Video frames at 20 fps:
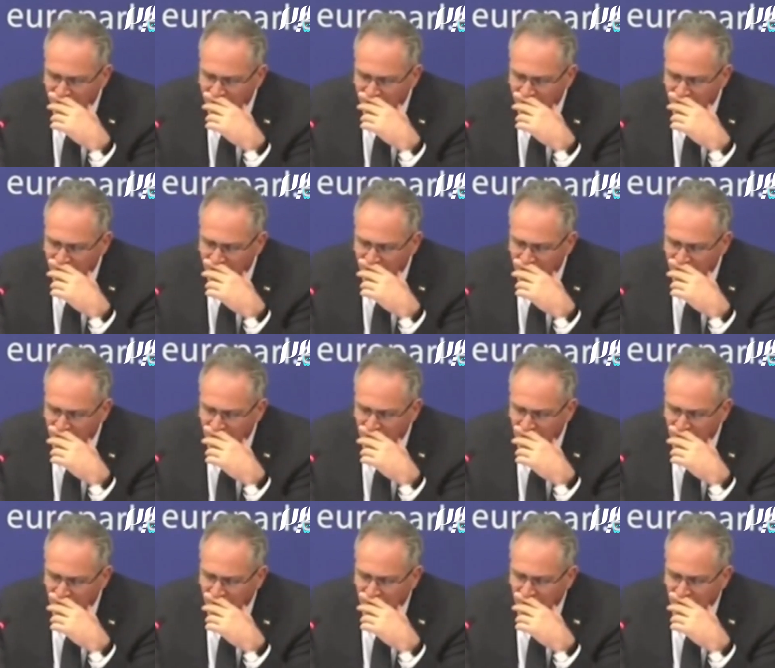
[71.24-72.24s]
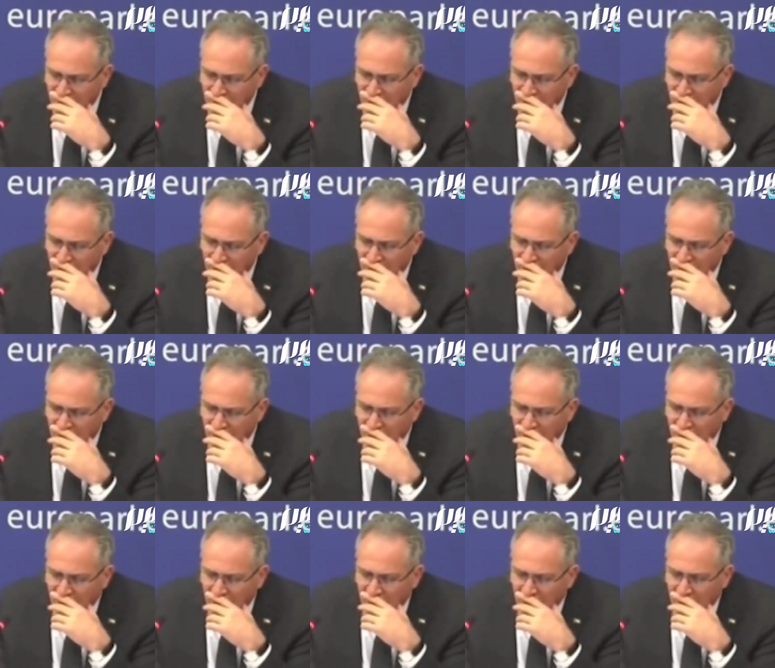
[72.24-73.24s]

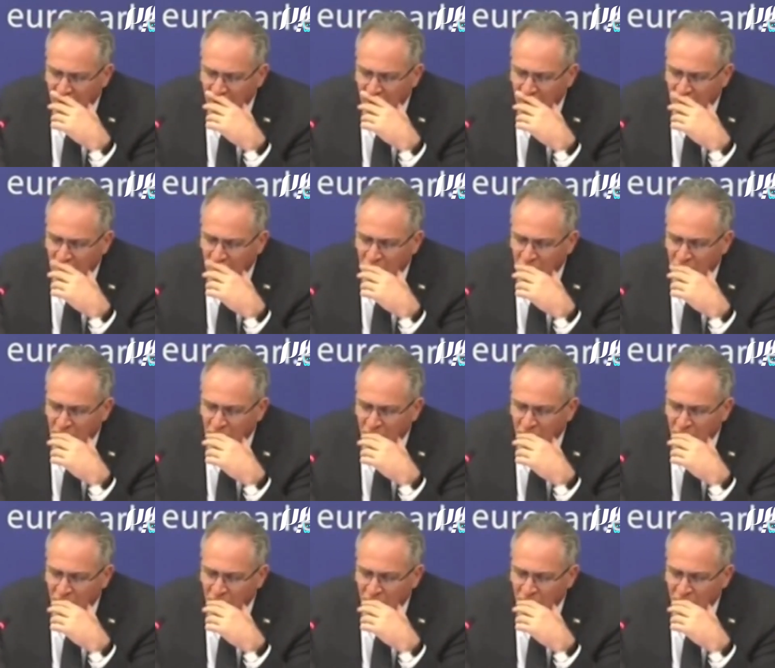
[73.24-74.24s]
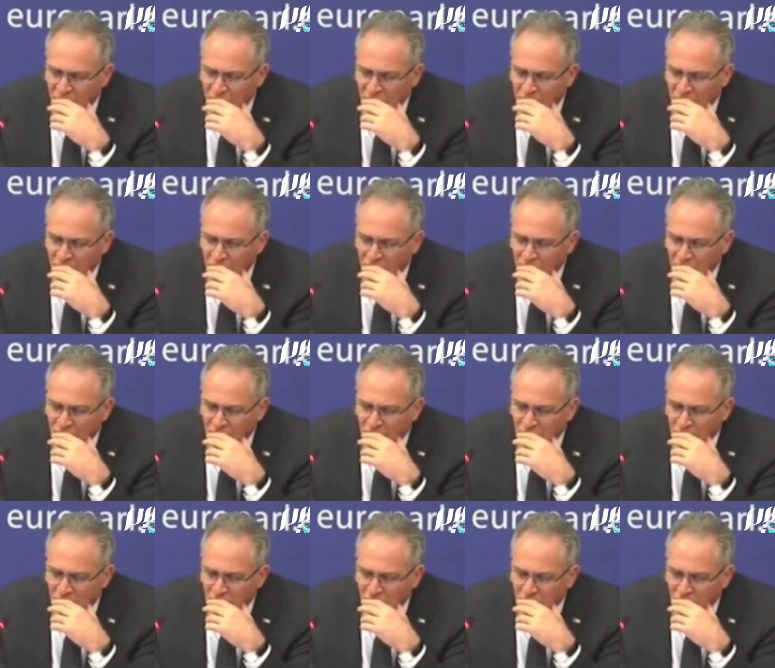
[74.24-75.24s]

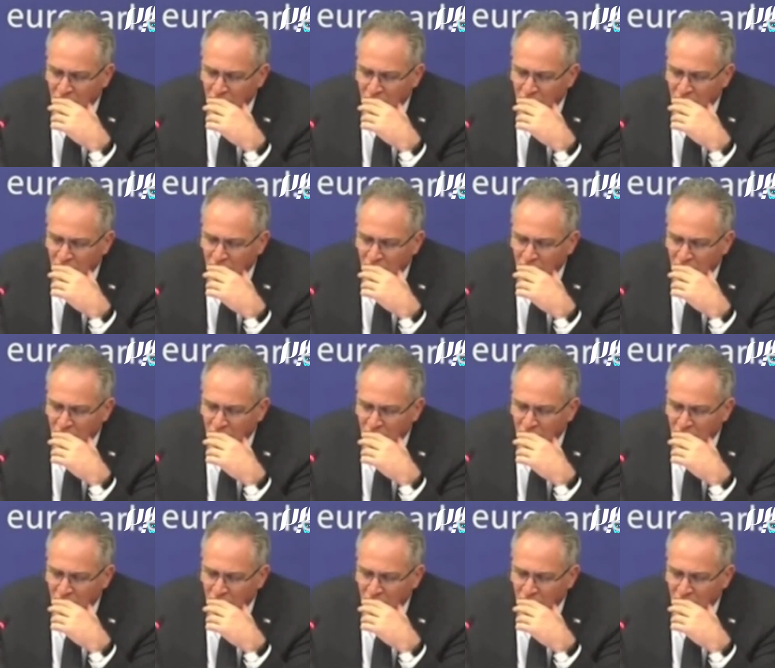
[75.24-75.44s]
No one is speaking in this clip.